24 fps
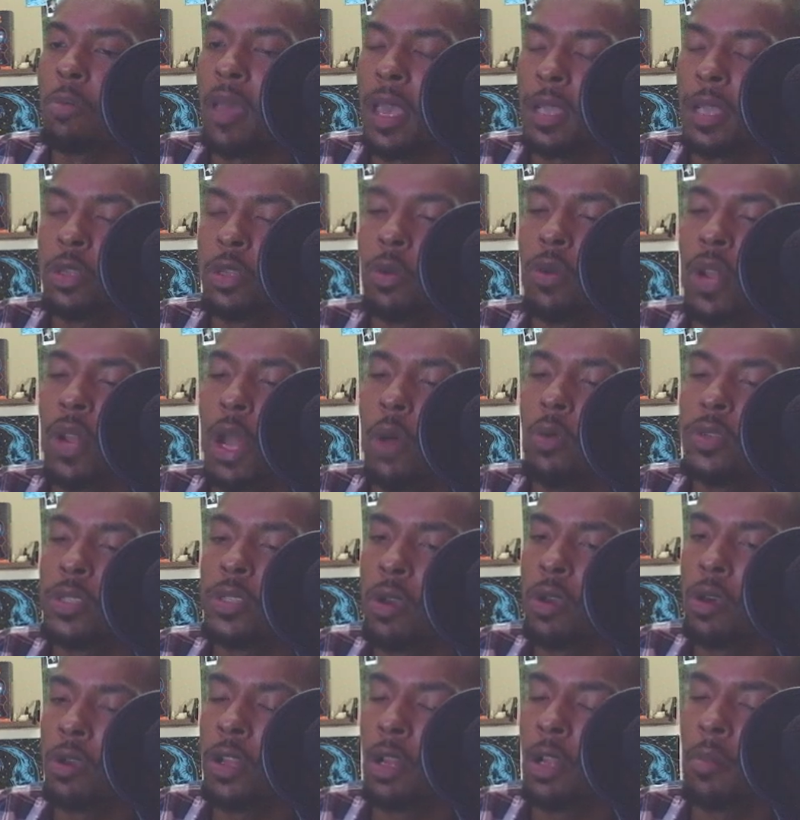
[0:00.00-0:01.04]
to what I was
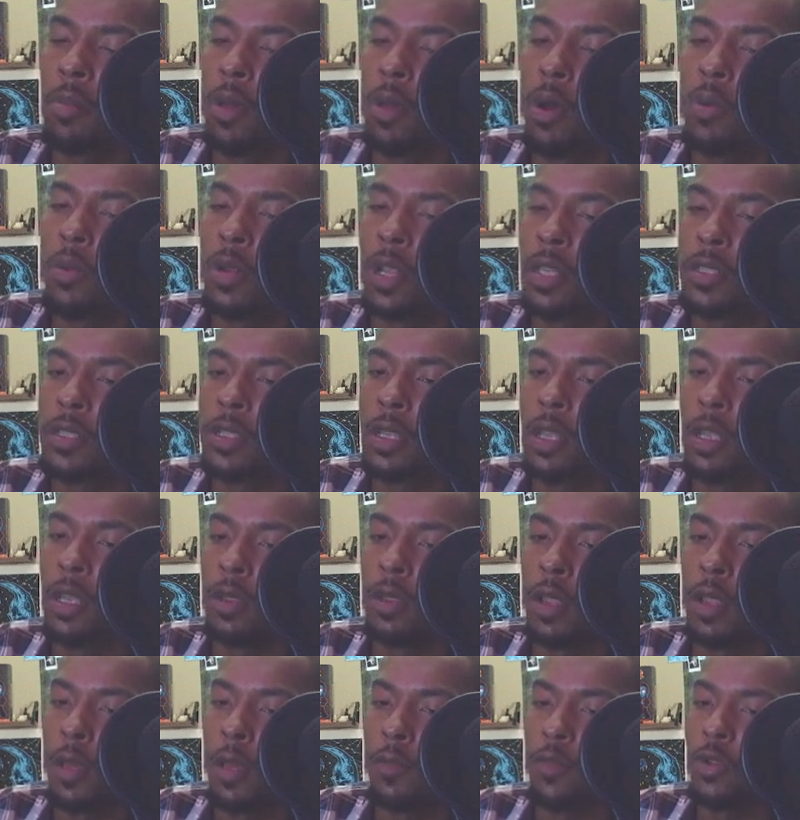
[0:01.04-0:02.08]
talking about when I said,
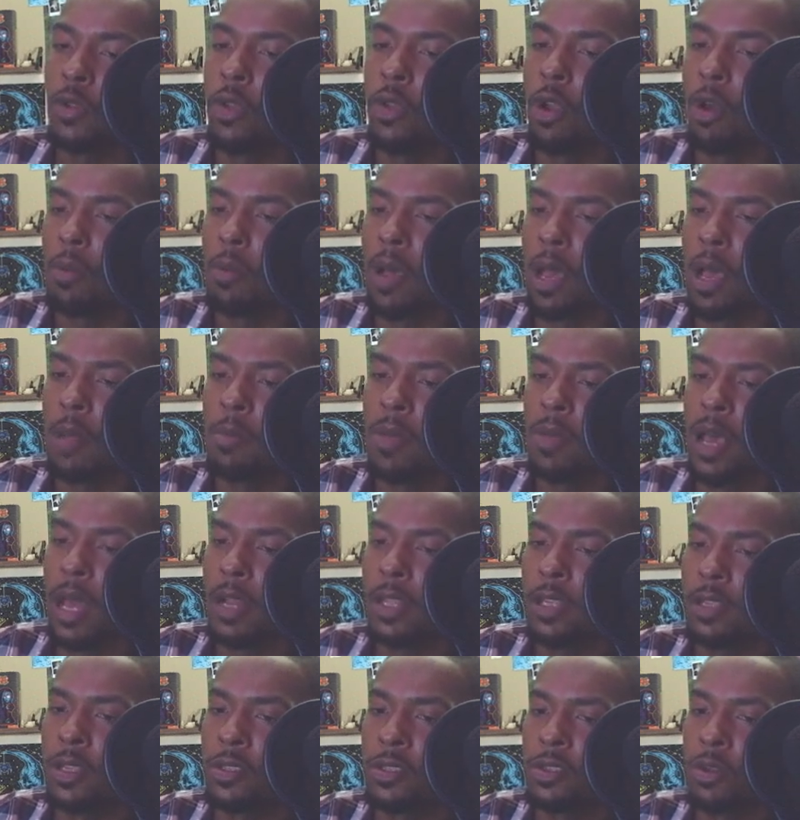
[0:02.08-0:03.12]
you know, mind,
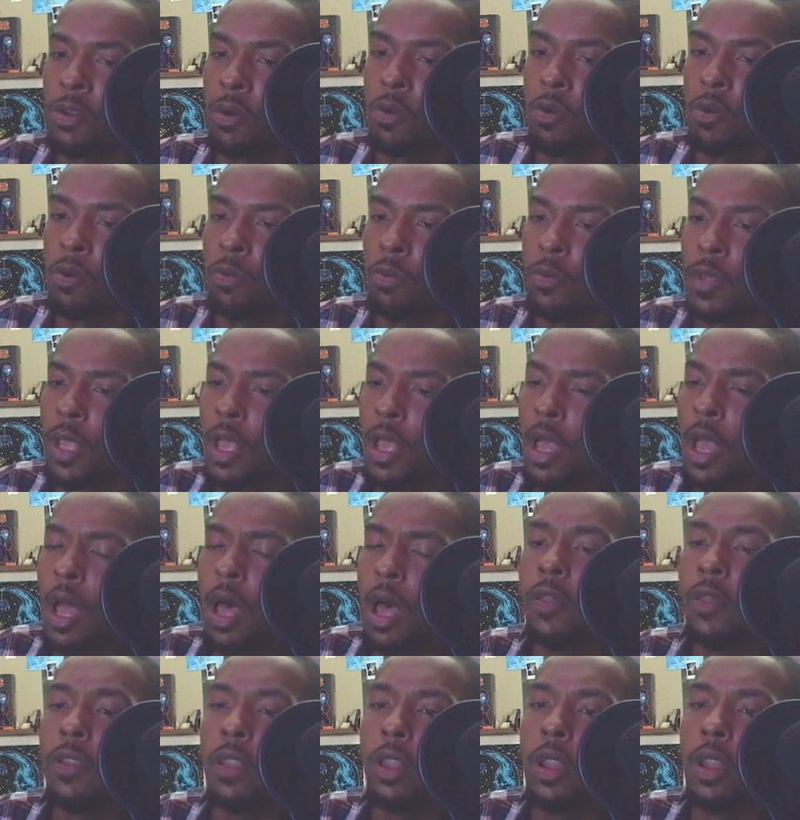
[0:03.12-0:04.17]
body, and soul.
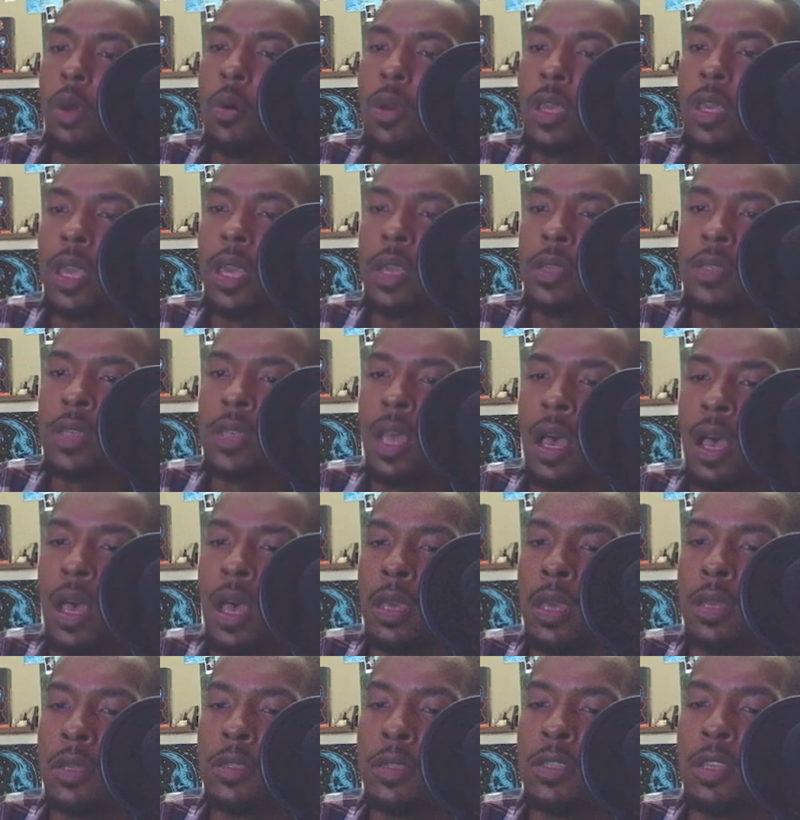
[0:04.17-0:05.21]
The lowercase
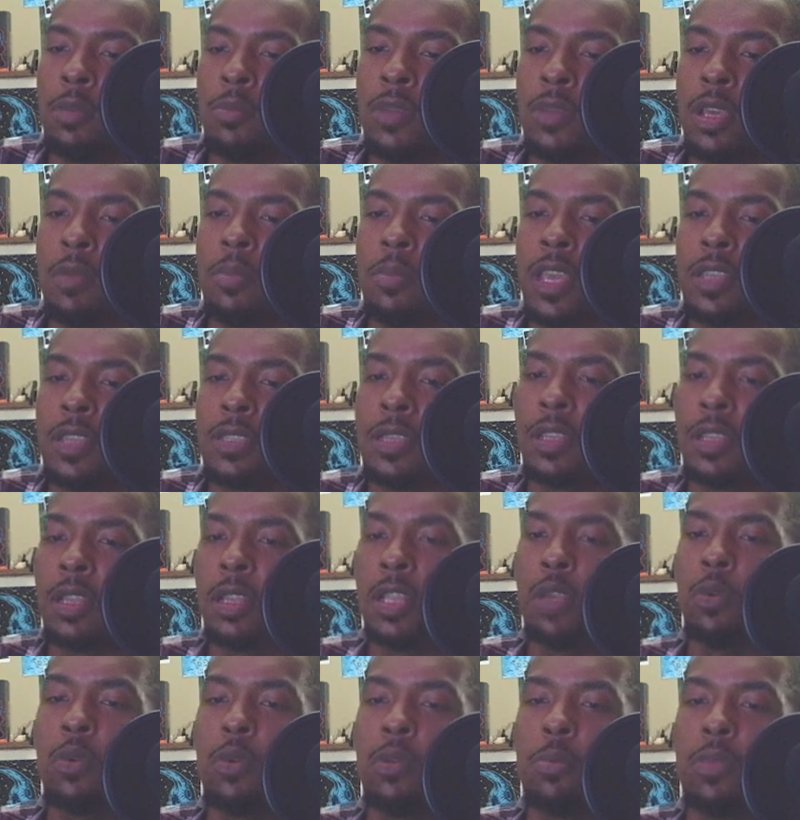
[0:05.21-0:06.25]
I to me
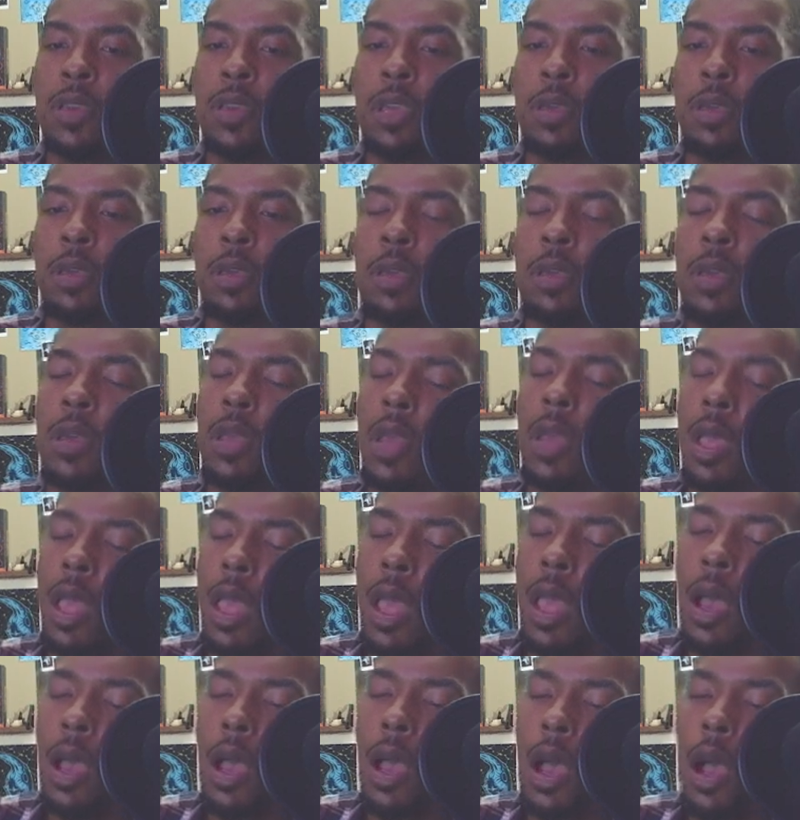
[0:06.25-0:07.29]
basically would be
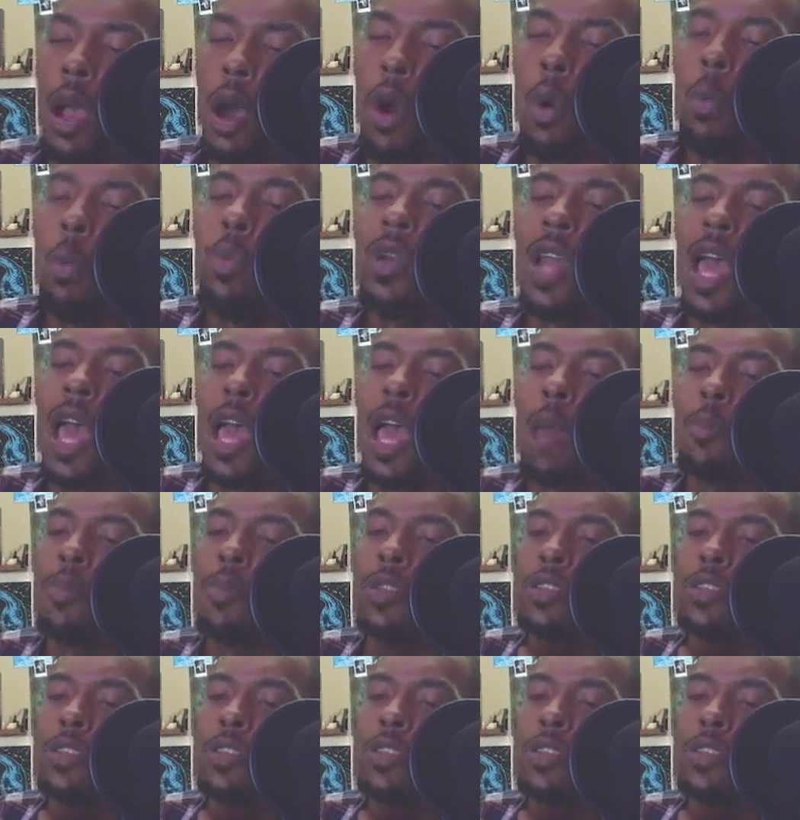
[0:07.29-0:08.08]
what happens